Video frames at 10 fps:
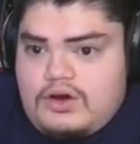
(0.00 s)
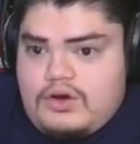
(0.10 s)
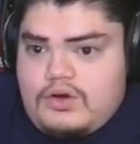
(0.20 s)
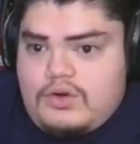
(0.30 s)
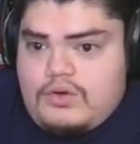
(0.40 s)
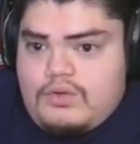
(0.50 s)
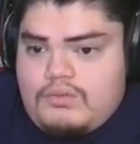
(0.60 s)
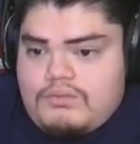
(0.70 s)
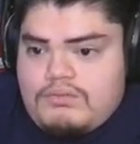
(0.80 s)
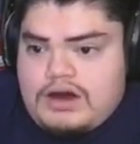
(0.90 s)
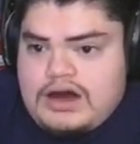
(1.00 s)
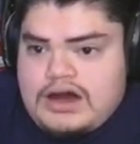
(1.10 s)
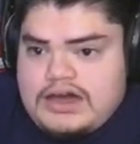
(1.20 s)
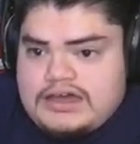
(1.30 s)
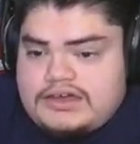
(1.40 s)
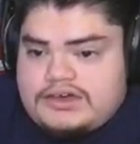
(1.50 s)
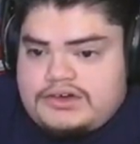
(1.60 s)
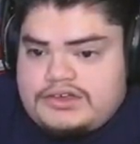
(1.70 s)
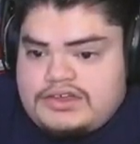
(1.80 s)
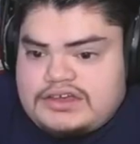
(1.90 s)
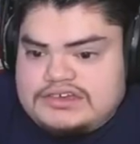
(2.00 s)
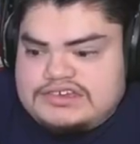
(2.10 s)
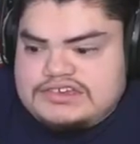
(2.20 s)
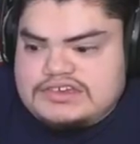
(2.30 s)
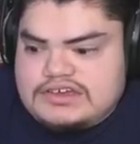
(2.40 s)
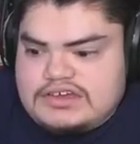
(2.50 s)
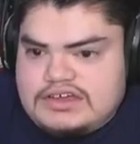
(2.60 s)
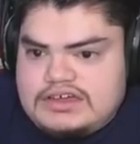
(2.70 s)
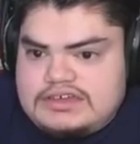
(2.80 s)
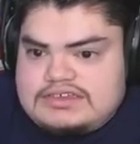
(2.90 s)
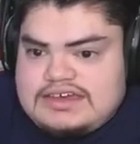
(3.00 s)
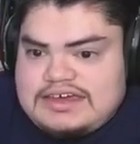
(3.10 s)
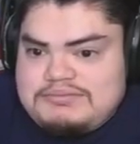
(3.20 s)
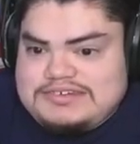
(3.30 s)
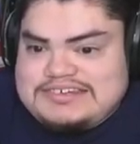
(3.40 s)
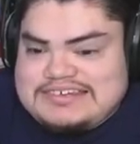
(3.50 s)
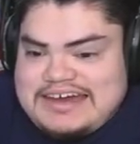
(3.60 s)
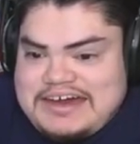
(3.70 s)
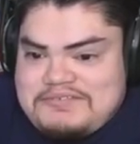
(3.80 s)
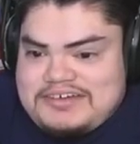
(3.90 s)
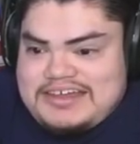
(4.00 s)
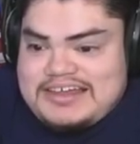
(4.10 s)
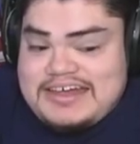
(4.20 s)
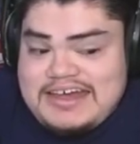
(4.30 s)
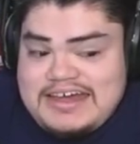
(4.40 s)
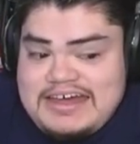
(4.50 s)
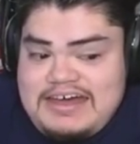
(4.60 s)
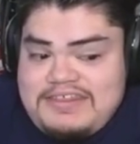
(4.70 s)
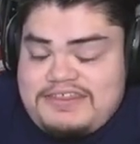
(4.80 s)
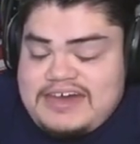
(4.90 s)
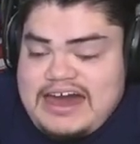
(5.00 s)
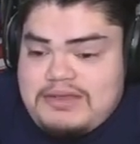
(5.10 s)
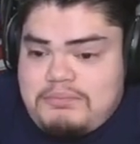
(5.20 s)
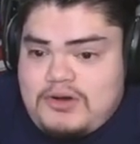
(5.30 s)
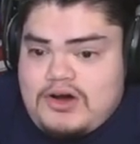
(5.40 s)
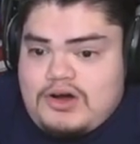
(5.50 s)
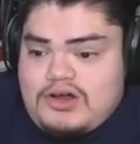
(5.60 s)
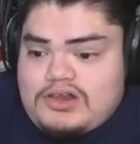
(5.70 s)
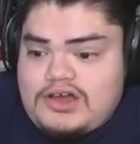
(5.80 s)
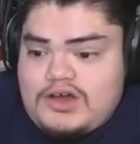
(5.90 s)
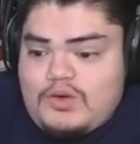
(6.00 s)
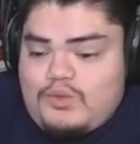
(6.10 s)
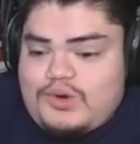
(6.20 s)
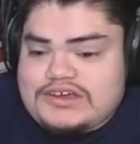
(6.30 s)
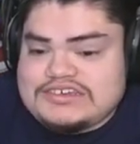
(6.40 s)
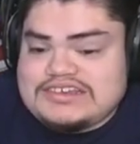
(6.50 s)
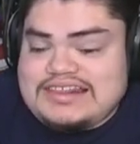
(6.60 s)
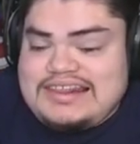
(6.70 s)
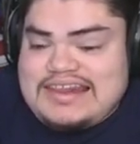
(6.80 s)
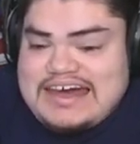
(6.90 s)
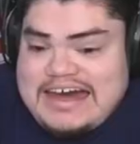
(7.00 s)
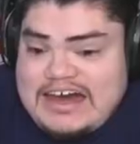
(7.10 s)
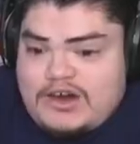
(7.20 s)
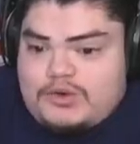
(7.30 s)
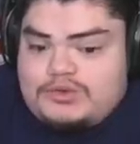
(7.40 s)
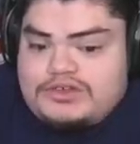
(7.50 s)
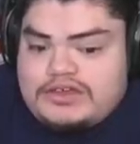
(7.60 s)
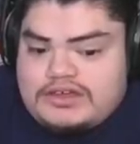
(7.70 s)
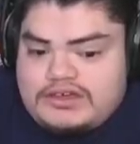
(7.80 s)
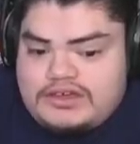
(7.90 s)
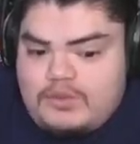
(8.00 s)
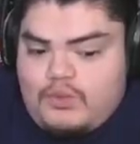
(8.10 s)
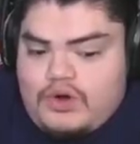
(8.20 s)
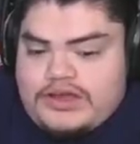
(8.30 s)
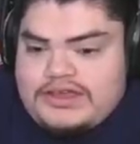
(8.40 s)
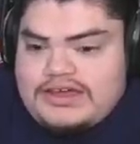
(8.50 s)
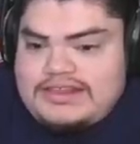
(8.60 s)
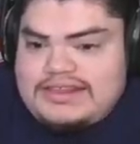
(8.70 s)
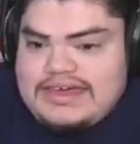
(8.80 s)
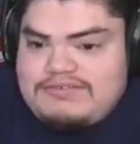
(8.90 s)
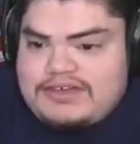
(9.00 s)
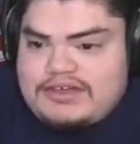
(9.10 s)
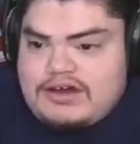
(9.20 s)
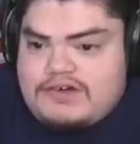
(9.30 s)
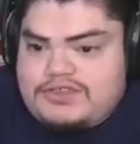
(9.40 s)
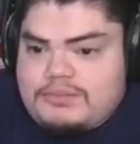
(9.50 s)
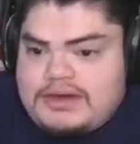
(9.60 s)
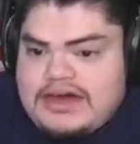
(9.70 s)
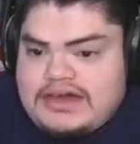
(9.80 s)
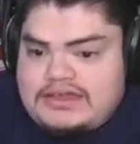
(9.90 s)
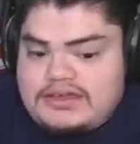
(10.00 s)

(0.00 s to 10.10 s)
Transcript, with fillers: Oh my goodness. Tim Salmon, that ball was loud. 111 off the bat.